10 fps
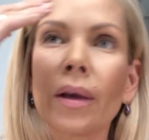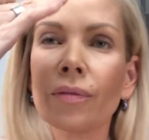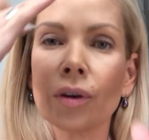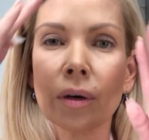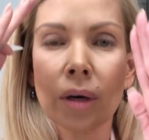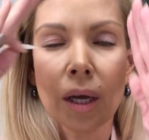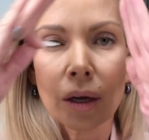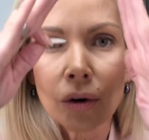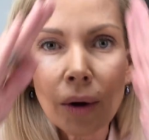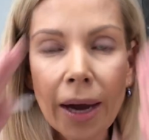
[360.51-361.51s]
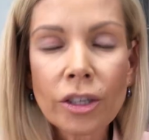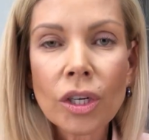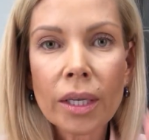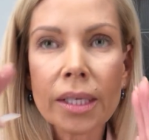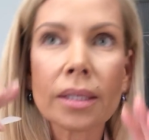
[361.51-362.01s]
If you're
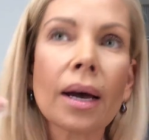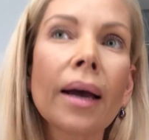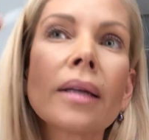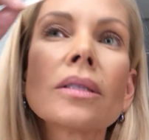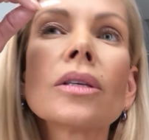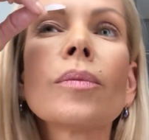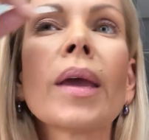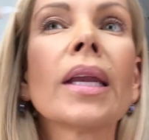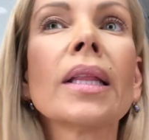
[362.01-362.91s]
crashed on the sides, you may